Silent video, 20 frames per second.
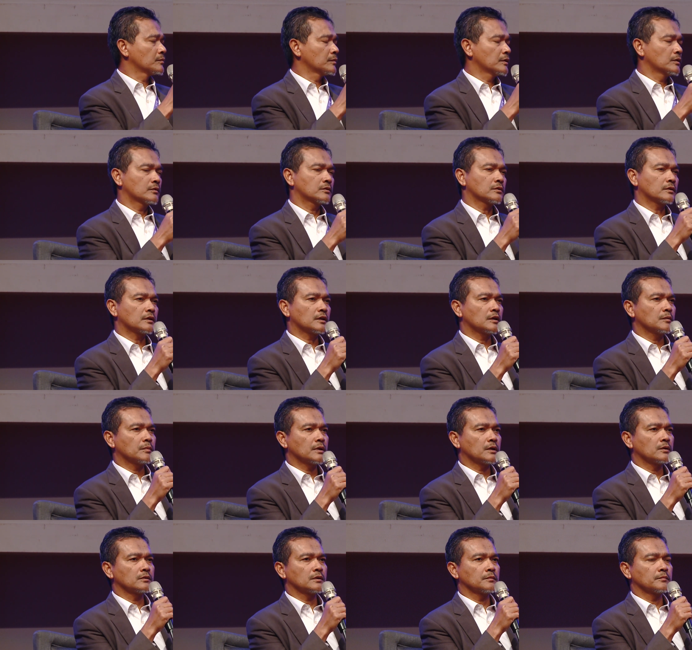You're talking
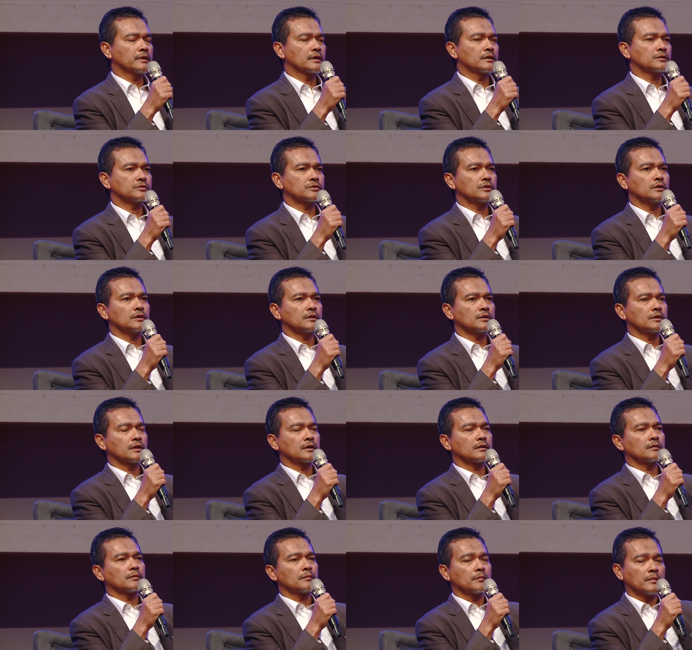about an industry
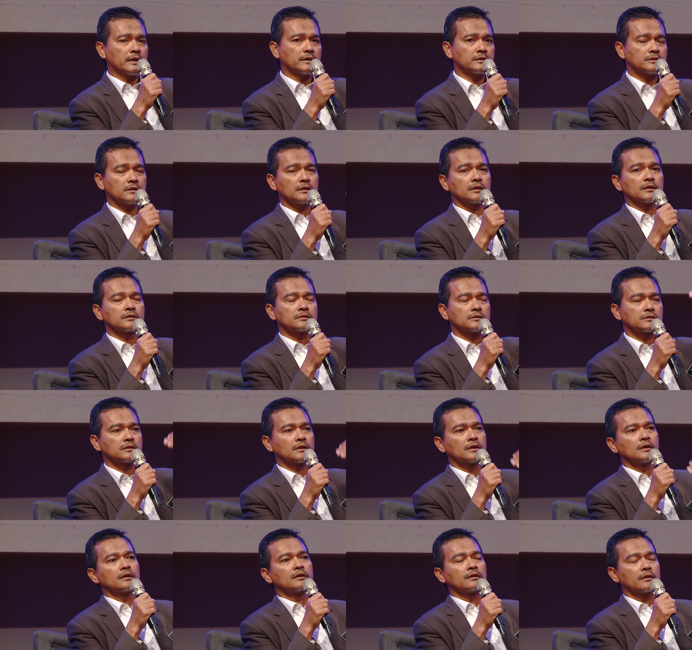that Malaysia is
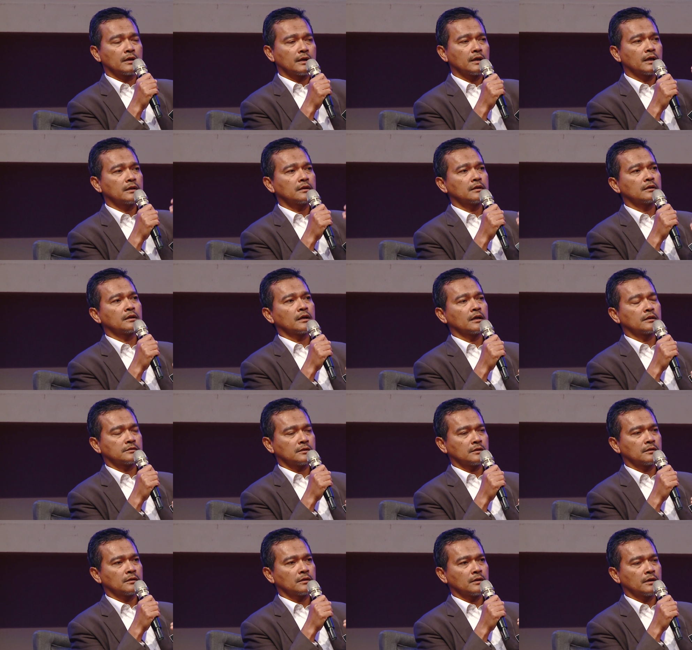regarded as
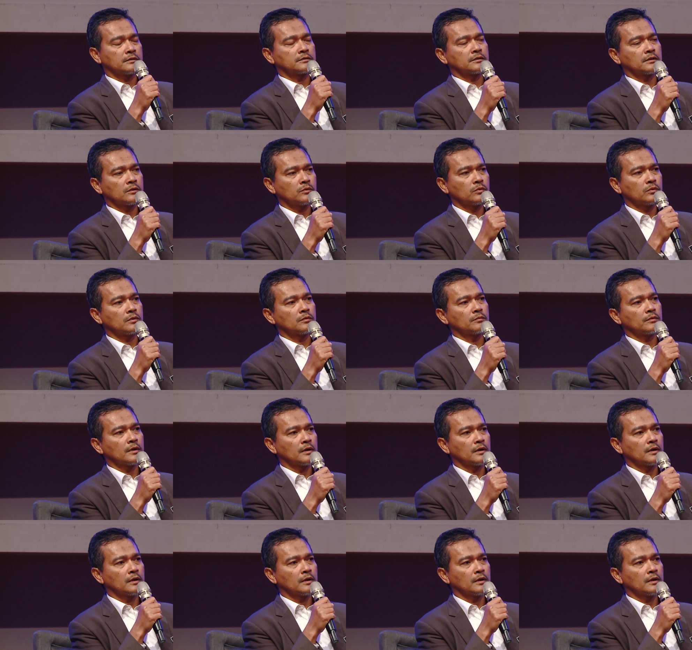a good